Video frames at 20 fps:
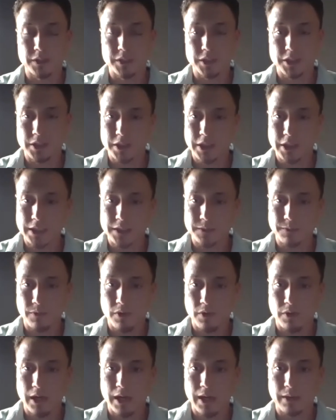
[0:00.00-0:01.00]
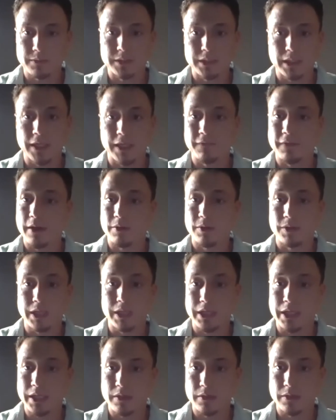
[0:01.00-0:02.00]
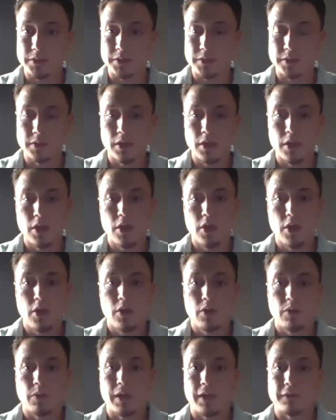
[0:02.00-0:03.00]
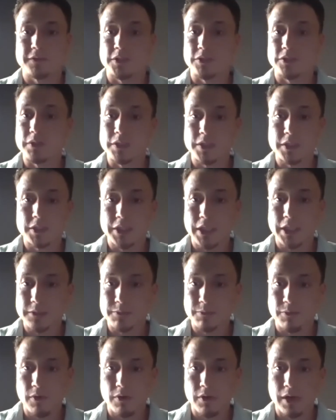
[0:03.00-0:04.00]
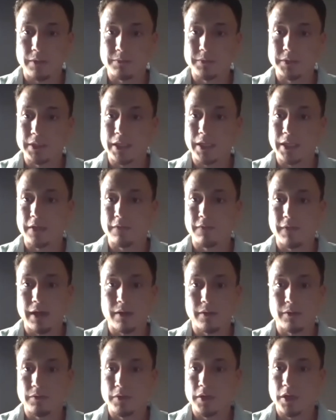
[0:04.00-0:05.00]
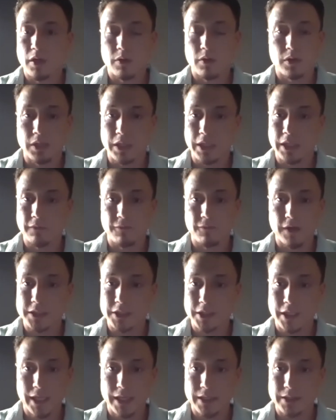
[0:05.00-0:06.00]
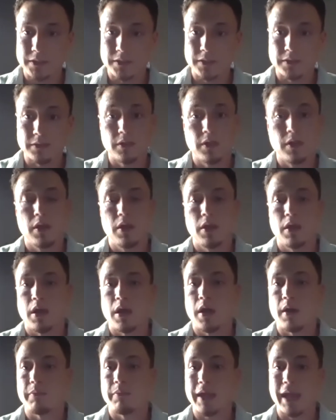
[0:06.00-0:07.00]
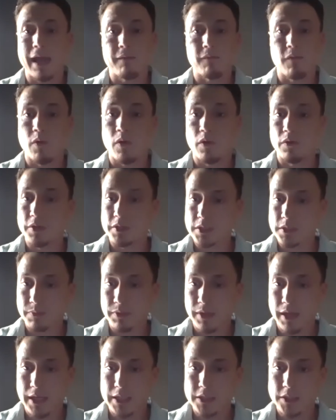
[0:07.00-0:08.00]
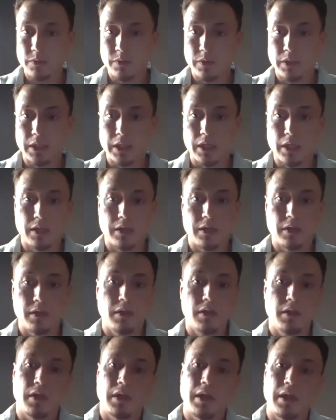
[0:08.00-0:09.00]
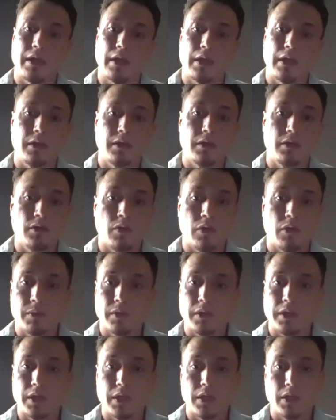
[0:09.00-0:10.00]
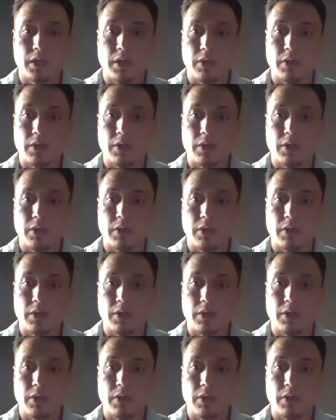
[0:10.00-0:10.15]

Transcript: exchange programs that give out clean needles. We have syringe exchange programs that give out, clean, fresh kits. They have all the supplies you would need. And normally,